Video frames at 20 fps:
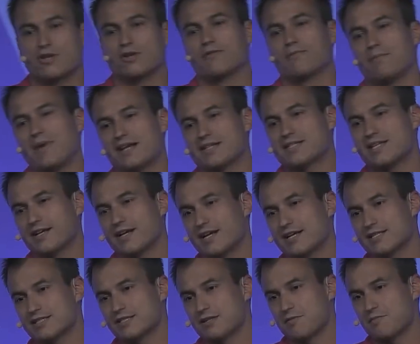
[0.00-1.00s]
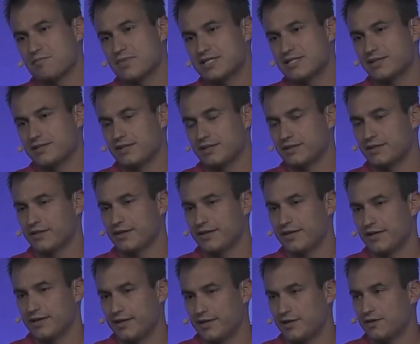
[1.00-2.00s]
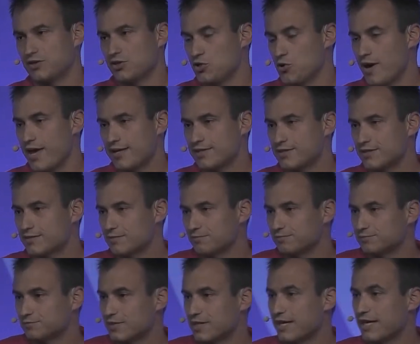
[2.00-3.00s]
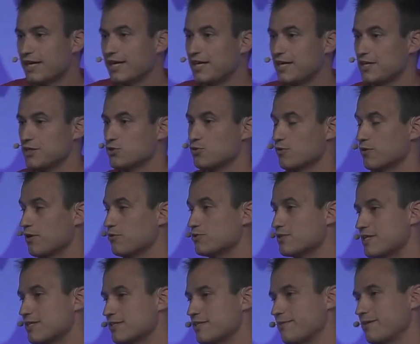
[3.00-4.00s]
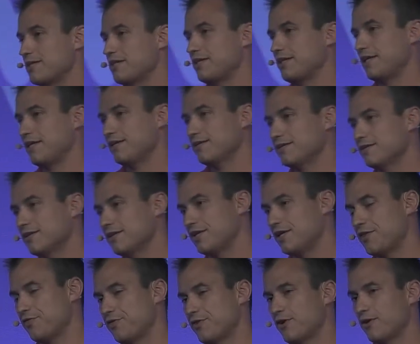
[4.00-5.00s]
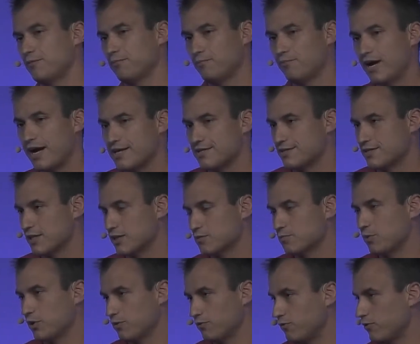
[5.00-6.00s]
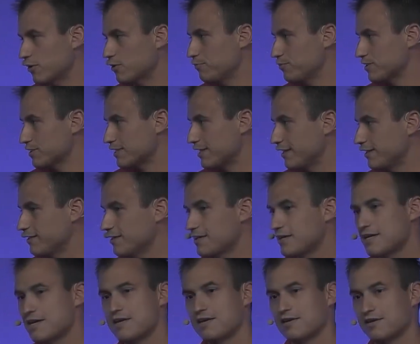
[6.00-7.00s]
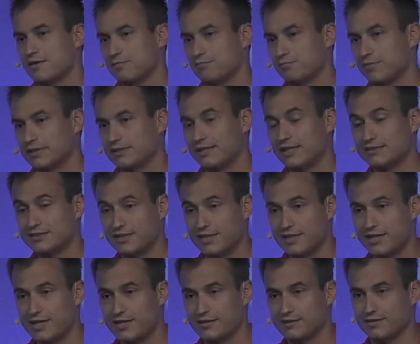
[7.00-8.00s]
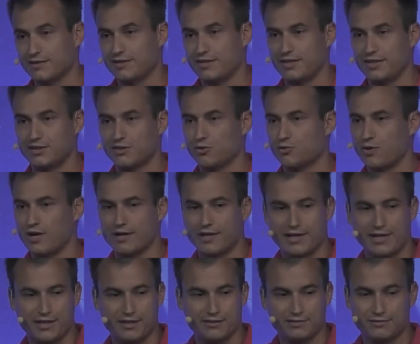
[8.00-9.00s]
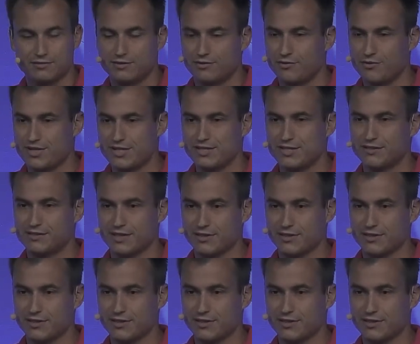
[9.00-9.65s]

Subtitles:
of Mexicans visiting the US, in 2017, it dropped by 6.4%, but last year, it grew again, reaching the